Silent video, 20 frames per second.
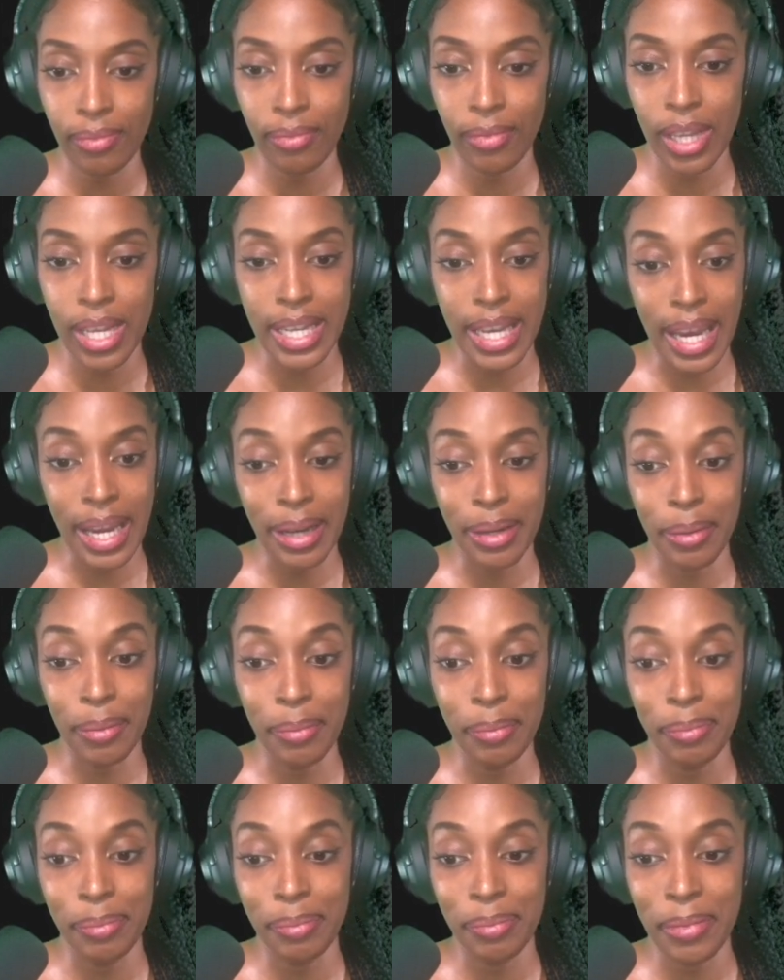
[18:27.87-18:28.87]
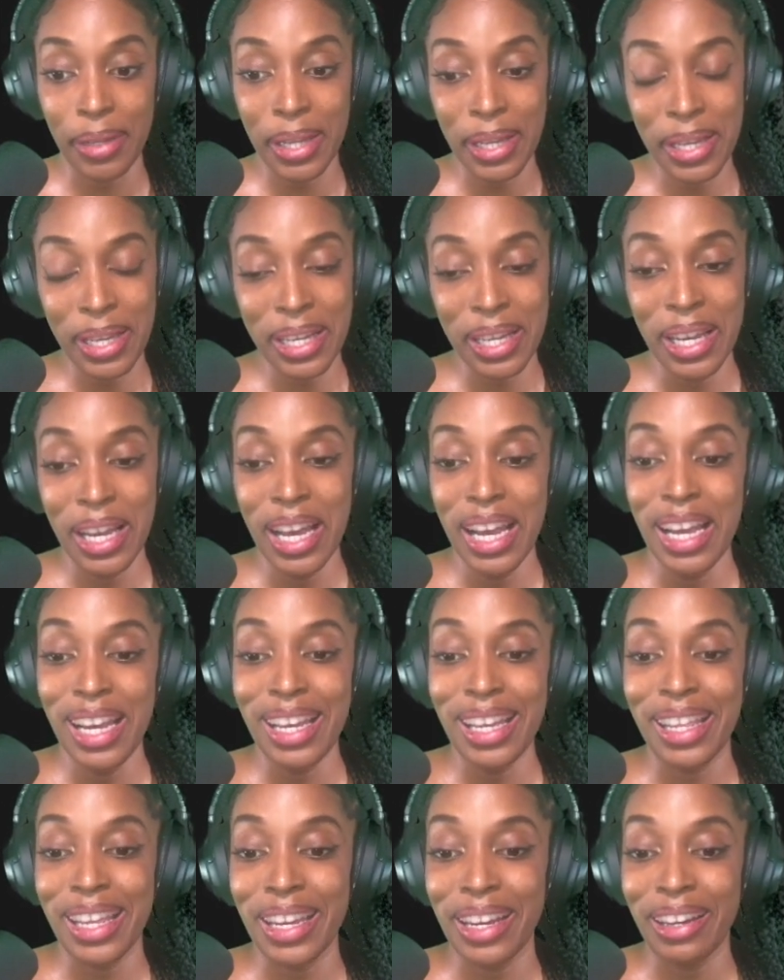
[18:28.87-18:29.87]
Damn.
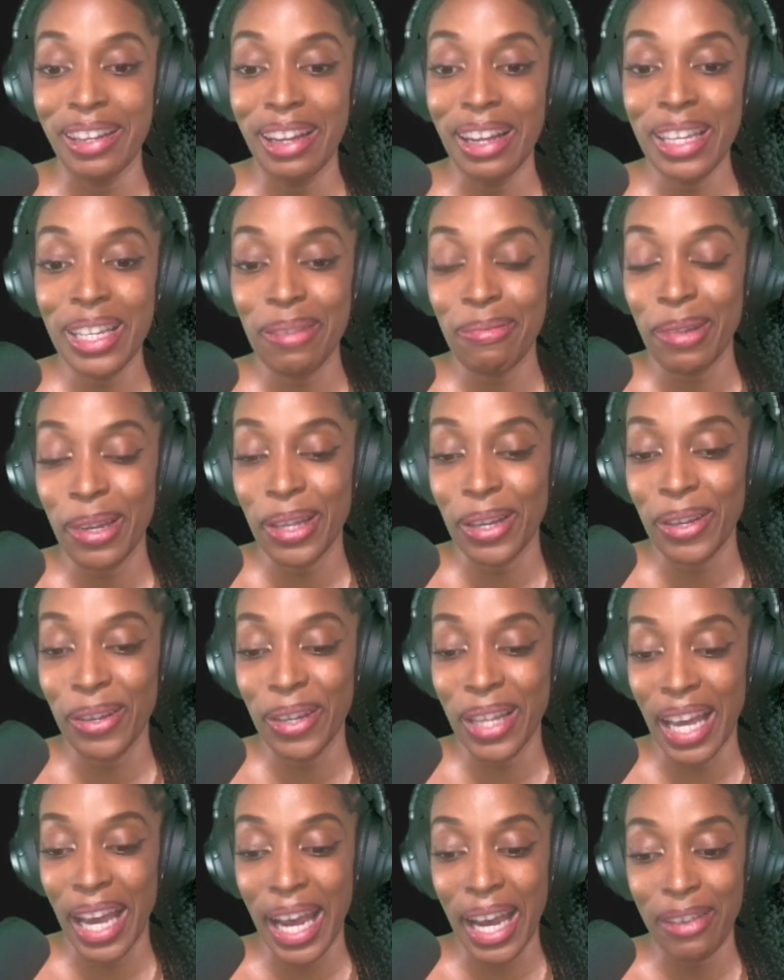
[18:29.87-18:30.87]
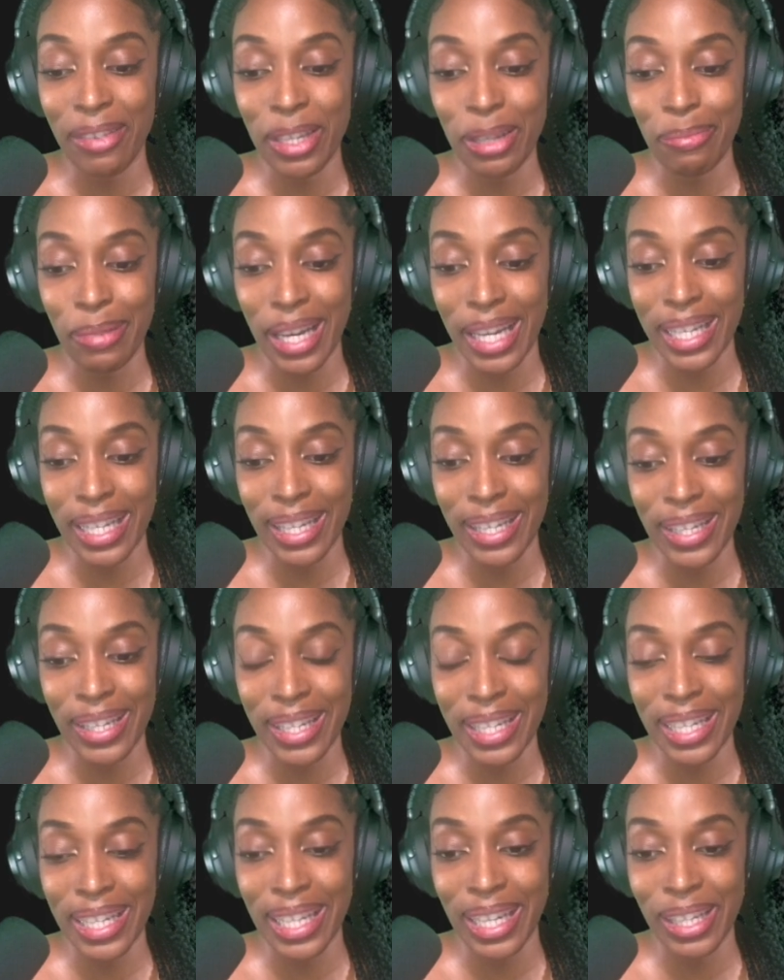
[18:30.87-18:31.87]
They are letting me know that I have to pay attention
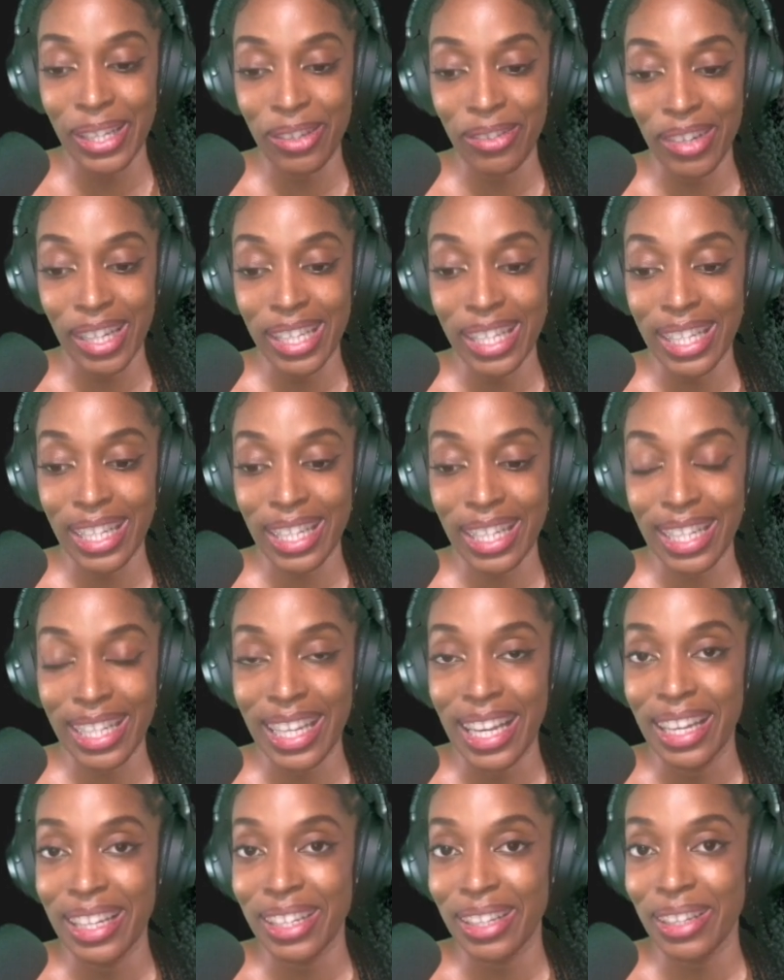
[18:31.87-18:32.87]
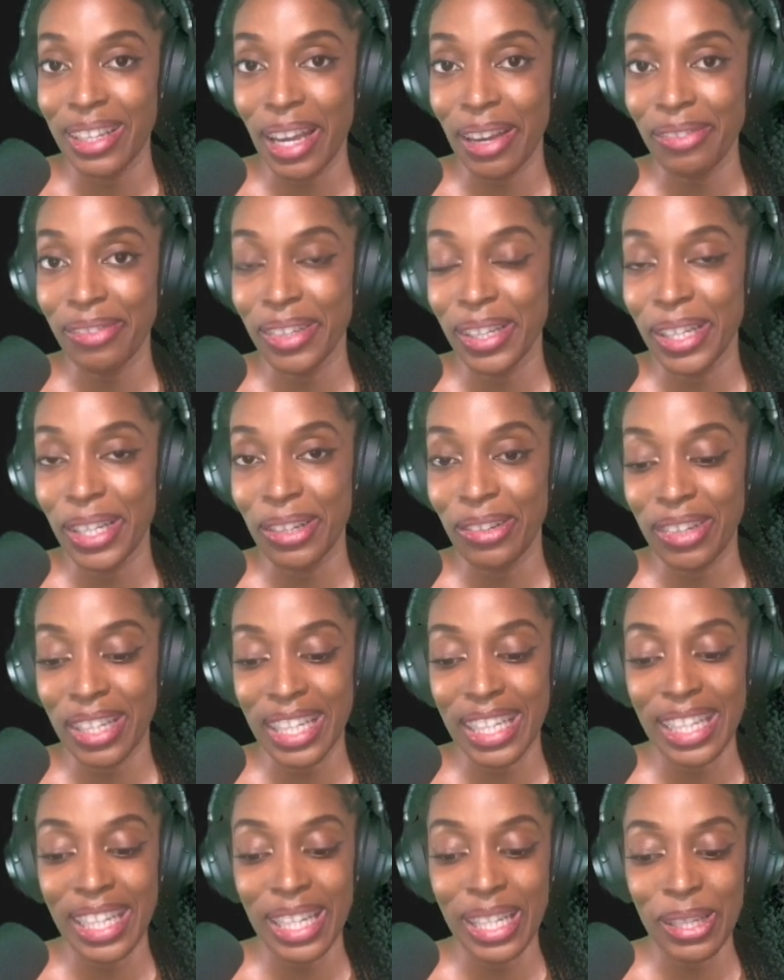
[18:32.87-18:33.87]
to these risks. So definitely
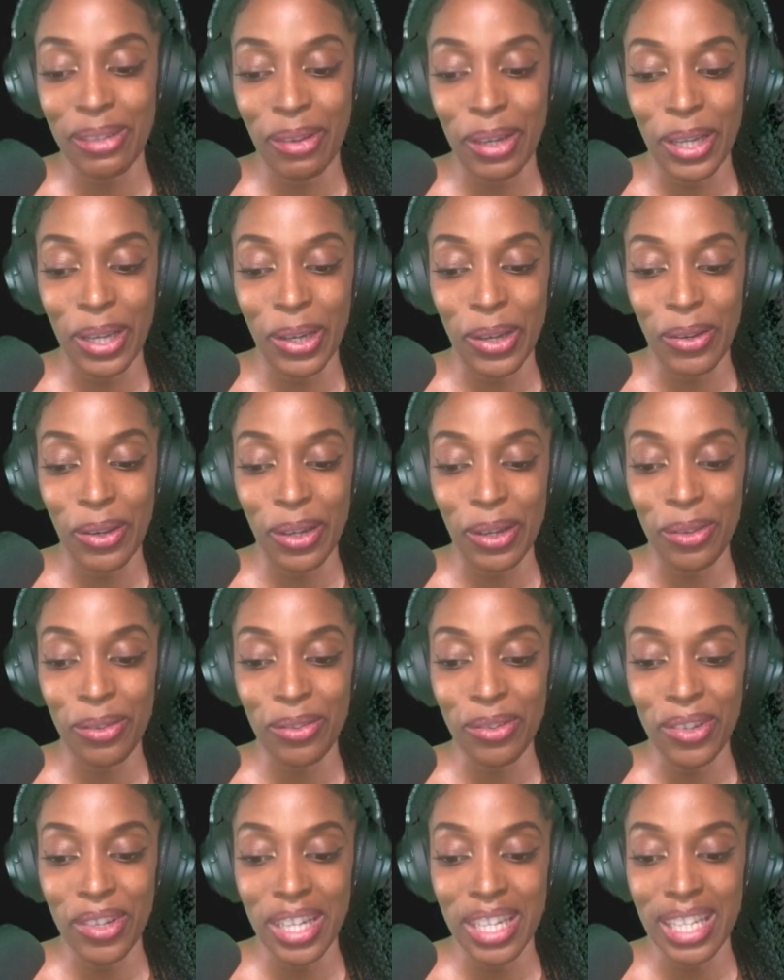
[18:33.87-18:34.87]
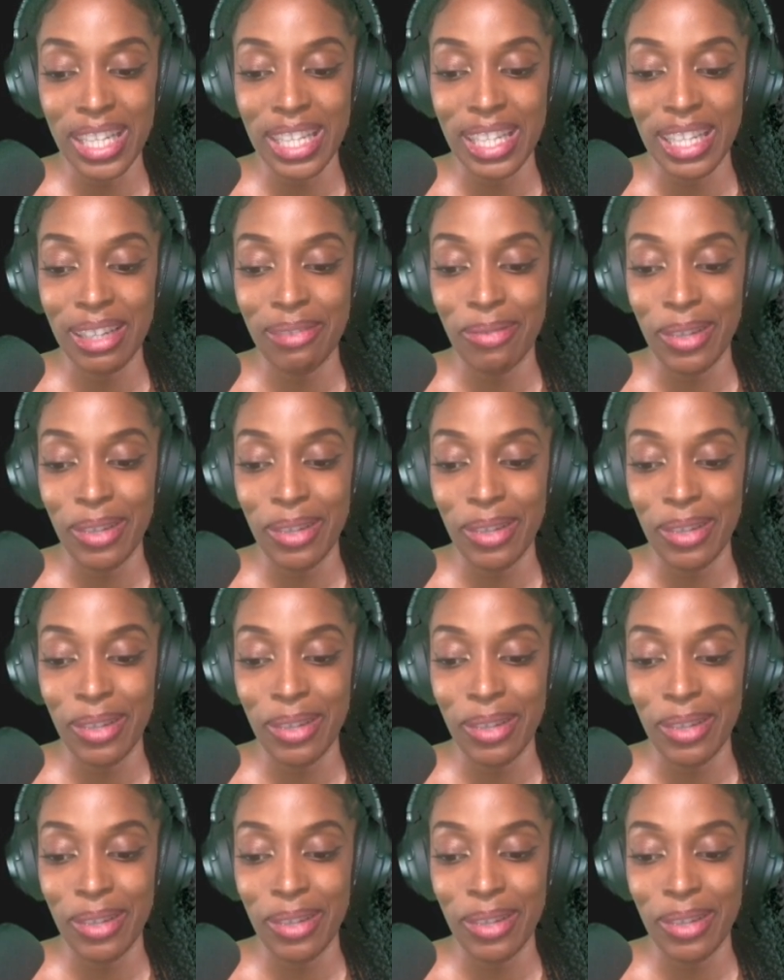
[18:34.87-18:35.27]
read this when you're going through it.